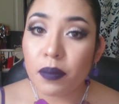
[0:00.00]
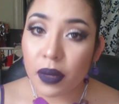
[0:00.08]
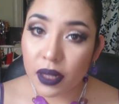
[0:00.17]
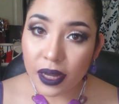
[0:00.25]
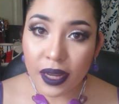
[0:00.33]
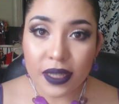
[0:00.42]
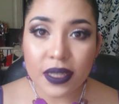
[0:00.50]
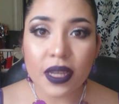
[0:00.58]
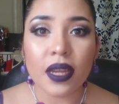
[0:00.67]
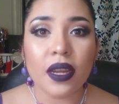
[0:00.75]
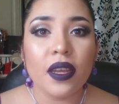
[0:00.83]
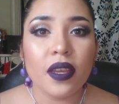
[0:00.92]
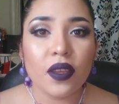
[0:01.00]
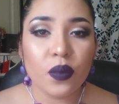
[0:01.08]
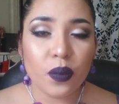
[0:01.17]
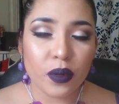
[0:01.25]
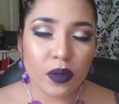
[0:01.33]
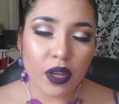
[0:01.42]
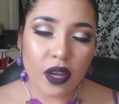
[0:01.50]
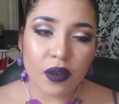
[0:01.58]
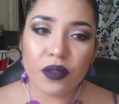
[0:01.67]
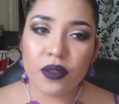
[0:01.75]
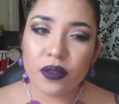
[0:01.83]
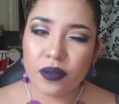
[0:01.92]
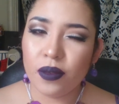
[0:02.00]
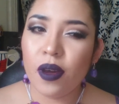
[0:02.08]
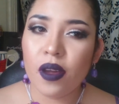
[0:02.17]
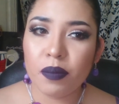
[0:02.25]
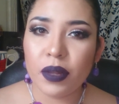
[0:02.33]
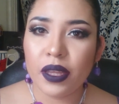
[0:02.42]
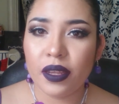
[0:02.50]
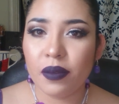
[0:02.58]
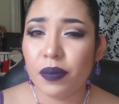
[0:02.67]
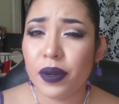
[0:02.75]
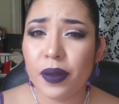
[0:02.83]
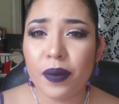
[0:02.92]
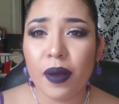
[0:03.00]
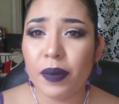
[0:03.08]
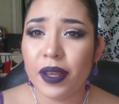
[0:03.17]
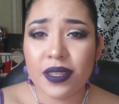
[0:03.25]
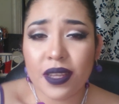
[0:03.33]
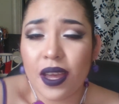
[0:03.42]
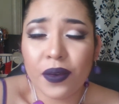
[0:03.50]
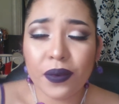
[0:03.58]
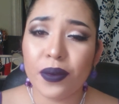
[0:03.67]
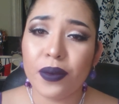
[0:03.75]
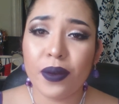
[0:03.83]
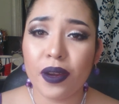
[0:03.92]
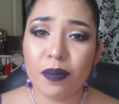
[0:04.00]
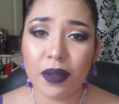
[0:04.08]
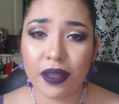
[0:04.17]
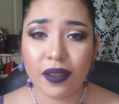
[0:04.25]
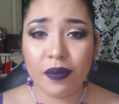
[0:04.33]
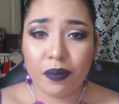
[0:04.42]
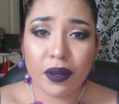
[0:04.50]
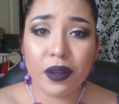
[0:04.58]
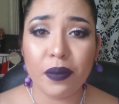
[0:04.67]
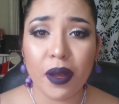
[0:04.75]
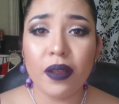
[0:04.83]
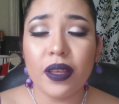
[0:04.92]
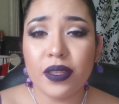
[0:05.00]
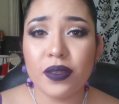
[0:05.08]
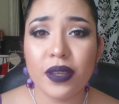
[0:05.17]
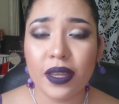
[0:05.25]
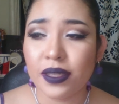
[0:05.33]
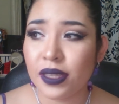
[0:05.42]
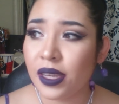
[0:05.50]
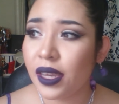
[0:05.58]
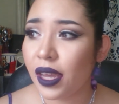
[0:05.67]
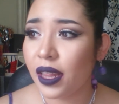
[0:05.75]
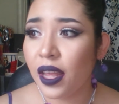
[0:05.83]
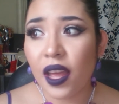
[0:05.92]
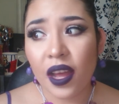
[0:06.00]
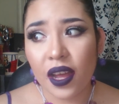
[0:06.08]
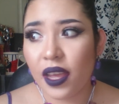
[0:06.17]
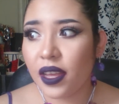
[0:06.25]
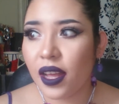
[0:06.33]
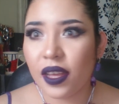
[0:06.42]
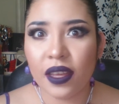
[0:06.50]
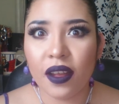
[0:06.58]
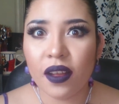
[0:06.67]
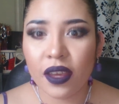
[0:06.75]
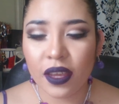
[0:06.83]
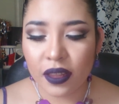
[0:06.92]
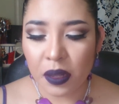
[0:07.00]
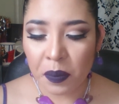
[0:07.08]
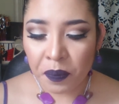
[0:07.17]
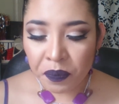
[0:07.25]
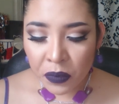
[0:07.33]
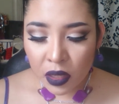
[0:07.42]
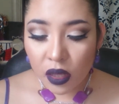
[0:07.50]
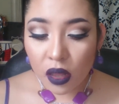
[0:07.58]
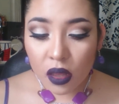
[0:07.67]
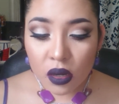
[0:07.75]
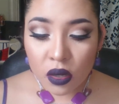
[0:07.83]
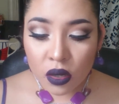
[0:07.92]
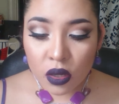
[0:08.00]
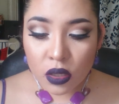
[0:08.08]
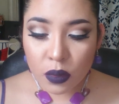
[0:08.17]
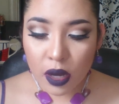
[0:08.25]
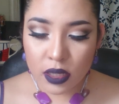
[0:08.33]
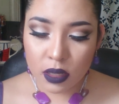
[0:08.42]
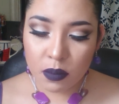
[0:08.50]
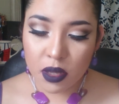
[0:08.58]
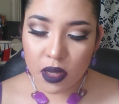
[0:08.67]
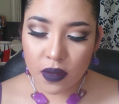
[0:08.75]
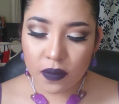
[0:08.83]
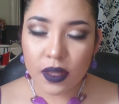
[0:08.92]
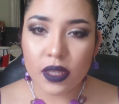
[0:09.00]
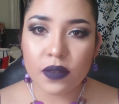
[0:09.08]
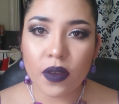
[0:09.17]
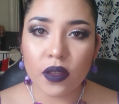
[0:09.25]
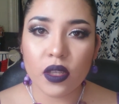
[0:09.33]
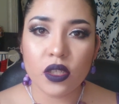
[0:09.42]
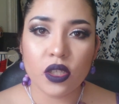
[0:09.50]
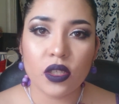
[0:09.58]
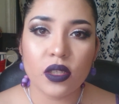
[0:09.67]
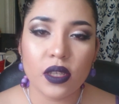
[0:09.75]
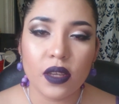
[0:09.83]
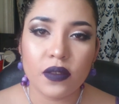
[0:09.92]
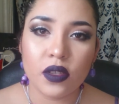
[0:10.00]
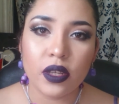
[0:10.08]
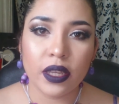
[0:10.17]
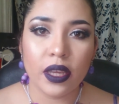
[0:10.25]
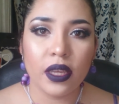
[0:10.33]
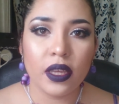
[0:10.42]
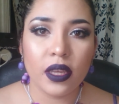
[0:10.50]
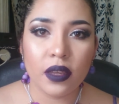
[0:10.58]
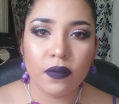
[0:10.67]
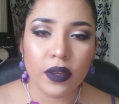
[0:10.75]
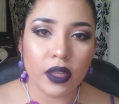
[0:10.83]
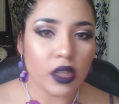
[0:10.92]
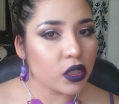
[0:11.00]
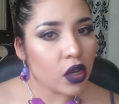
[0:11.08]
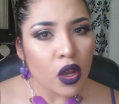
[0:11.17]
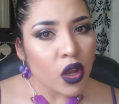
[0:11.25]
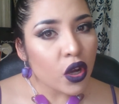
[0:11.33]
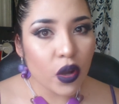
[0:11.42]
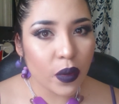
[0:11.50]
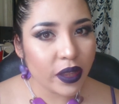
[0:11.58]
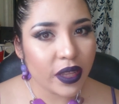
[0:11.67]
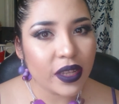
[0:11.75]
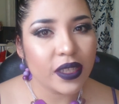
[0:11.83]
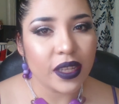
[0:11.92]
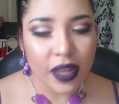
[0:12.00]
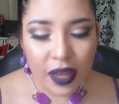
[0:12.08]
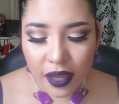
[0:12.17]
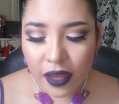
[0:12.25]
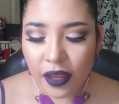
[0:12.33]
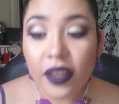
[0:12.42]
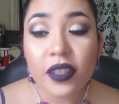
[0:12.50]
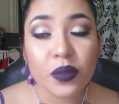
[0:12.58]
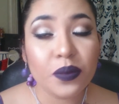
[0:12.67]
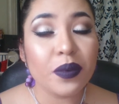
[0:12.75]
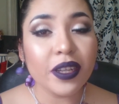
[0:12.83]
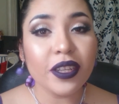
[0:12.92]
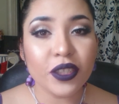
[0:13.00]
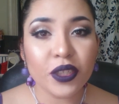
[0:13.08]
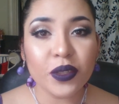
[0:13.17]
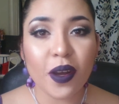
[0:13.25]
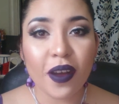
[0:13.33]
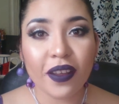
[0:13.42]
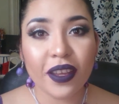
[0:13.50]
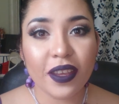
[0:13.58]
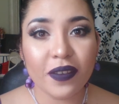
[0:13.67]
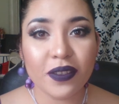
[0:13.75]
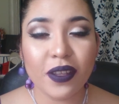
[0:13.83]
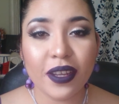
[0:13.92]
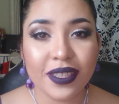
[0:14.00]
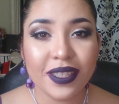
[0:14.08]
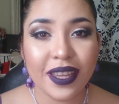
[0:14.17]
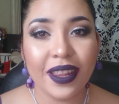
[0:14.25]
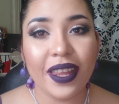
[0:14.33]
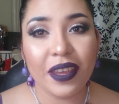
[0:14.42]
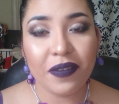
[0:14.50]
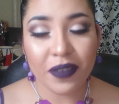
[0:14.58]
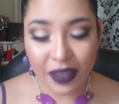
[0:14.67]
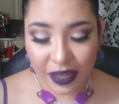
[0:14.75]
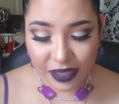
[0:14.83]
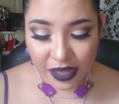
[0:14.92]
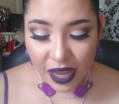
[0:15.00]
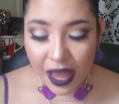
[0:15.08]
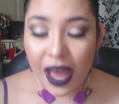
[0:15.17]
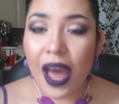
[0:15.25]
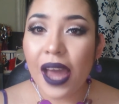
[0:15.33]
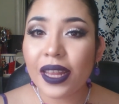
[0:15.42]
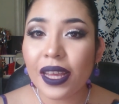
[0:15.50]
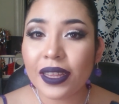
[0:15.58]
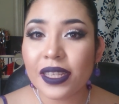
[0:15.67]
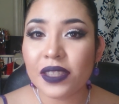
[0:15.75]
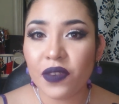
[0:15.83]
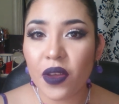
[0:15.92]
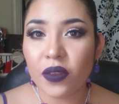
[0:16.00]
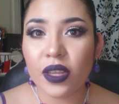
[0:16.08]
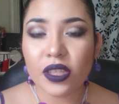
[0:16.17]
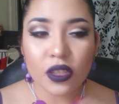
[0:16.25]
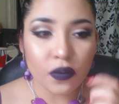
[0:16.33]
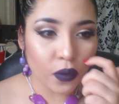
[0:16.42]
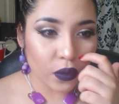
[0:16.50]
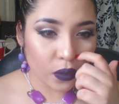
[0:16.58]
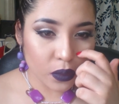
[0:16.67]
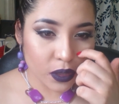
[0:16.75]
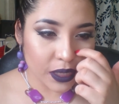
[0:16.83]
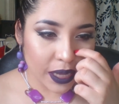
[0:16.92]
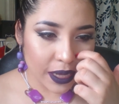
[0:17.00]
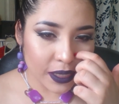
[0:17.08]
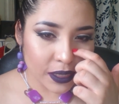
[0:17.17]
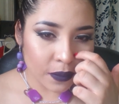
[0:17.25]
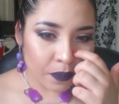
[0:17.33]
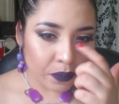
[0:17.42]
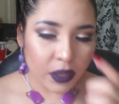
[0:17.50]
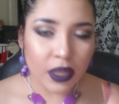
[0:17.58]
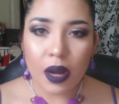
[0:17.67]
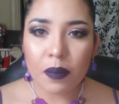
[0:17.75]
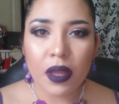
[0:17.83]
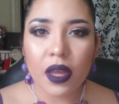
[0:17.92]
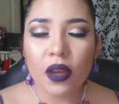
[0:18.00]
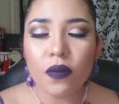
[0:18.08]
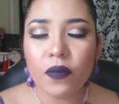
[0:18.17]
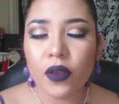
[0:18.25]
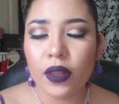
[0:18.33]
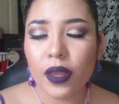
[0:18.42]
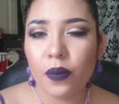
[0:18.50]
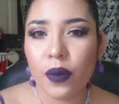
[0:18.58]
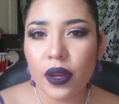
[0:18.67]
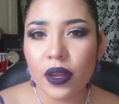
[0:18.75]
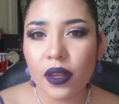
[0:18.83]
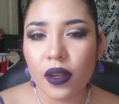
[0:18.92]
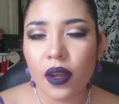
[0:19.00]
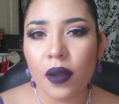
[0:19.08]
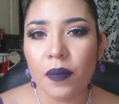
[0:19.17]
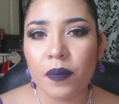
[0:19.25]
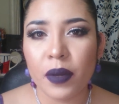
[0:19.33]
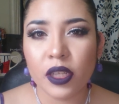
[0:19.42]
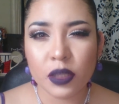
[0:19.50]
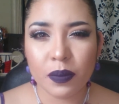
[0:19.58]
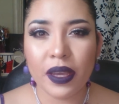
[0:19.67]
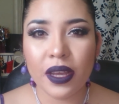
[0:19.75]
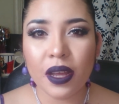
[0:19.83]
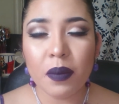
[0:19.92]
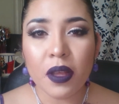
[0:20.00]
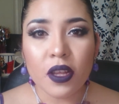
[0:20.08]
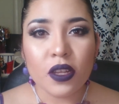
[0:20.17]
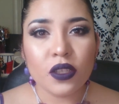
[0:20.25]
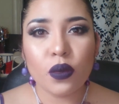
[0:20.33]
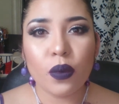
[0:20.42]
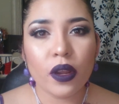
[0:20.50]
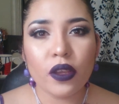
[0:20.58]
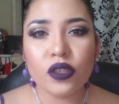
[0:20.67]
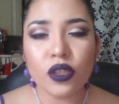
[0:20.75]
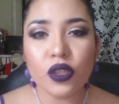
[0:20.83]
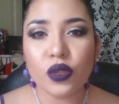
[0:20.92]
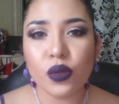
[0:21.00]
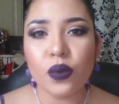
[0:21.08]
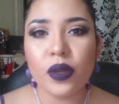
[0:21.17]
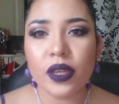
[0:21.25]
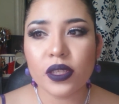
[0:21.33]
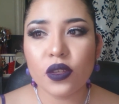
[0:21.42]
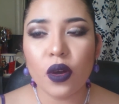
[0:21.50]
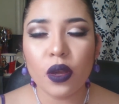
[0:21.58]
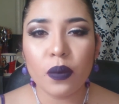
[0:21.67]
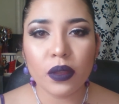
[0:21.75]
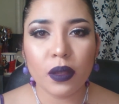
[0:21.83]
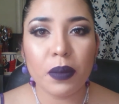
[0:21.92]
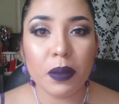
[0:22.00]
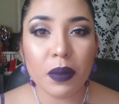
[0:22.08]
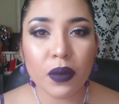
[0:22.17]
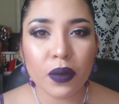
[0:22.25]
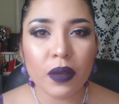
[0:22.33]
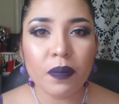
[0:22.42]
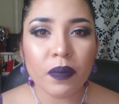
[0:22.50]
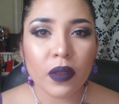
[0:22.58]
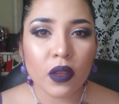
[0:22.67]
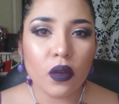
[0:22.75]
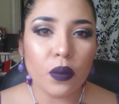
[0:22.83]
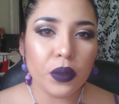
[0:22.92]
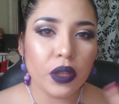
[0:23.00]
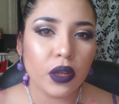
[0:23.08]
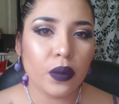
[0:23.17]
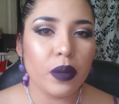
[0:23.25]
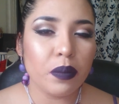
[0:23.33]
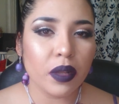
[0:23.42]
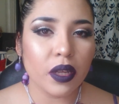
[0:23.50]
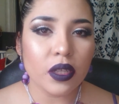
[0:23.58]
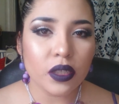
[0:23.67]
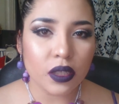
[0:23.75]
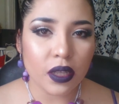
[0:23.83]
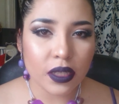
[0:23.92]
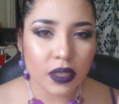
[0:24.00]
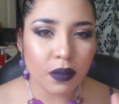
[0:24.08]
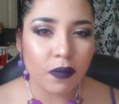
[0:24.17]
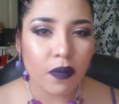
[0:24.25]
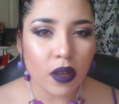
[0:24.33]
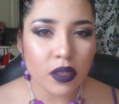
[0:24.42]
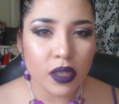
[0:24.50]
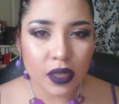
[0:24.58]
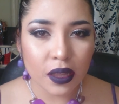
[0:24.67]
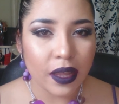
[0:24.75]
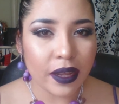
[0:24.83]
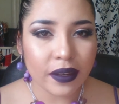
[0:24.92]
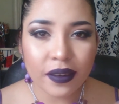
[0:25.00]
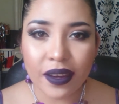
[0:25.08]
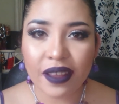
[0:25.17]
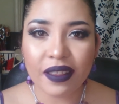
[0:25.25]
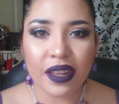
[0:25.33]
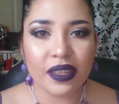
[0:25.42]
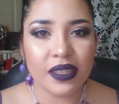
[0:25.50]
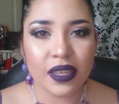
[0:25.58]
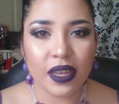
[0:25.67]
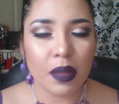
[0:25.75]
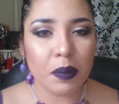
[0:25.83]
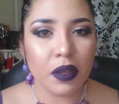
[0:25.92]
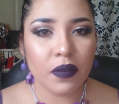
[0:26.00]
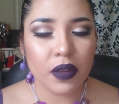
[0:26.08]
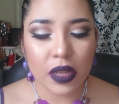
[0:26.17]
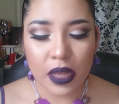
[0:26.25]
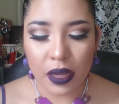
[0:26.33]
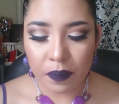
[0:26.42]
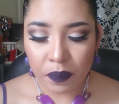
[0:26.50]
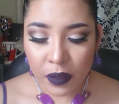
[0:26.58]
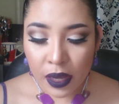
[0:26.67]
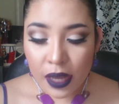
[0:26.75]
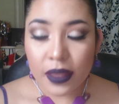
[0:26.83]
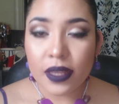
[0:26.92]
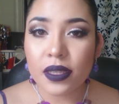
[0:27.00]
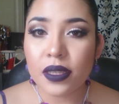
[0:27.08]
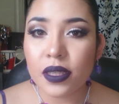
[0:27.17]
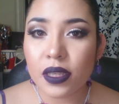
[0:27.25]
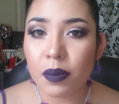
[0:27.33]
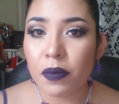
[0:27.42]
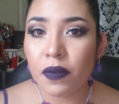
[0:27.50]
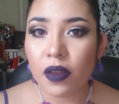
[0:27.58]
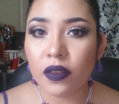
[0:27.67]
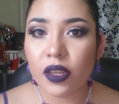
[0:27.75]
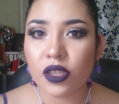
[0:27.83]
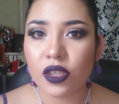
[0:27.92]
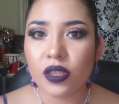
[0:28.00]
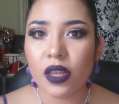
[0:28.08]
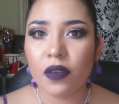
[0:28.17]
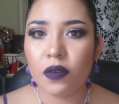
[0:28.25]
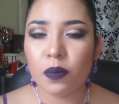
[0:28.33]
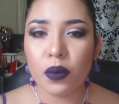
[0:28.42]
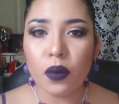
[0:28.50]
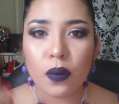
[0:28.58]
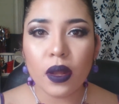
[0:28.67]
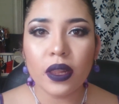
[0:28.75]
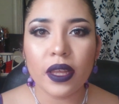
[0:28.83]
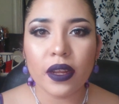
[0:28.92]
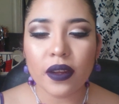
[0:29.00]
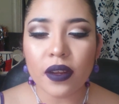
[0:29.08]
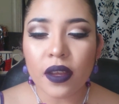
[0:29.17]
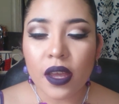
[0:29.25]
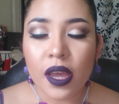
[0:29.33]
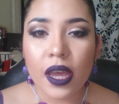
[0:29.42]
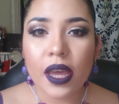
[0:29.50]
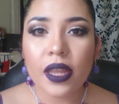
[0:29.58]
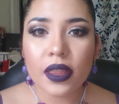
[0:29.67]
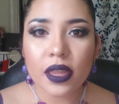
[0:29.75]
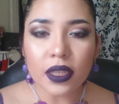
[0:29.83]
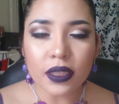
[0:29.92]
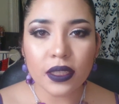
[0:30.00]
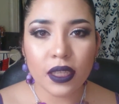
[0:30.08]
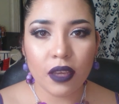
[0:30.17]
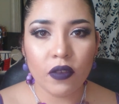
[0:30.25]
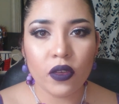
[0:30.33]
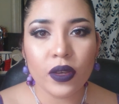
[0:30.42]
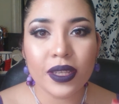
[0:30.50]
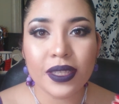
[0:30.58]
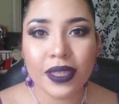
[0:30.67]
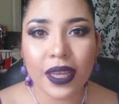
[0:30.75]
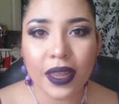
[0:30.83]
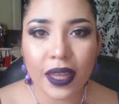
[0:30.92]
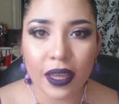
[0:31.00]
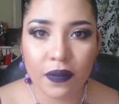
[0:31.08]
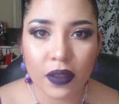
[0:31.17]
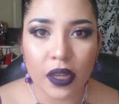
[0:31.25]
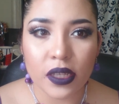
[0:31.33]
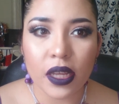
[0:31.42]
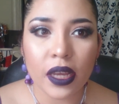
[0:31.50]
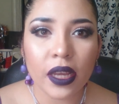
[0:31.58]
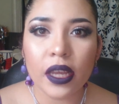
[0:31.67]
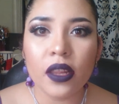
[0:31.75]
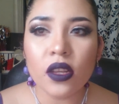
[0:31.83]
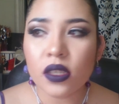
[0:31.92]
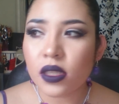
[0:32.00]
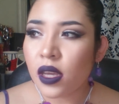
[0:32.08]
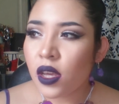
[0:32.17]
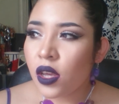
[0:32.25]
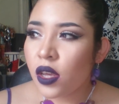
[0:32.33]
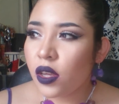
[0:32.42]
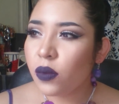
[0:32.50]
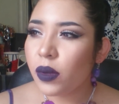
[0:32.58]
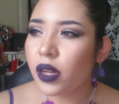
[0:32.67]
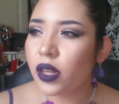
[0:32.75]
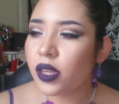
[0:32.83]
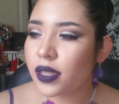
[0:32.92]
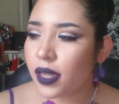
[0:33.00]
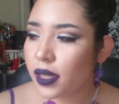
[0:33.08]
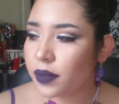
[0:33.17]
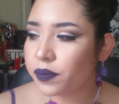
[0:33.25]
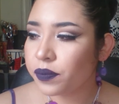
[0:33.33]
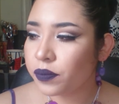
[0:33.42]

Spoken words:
But like I said, you gotta know how to blend it in pretty well, because I don't know how to blend it in pretty well, as you can see, and I got all caked up. Now a lot of girls were asking me if this foundation gives you a cakey finish. No, it doesn't. It's really true how it gives you like a skin-like finish. I like this foundation for those days that I don't feel like wearing much makeup. So what I usually do is going with the BB cream, going with the cream blush, like some falsies and liner, and that's it, and I'm good for the day. This is the type of foundation that if you put 1 layer, it does give you a skin-like finish. Like it looks, you know what it looks like?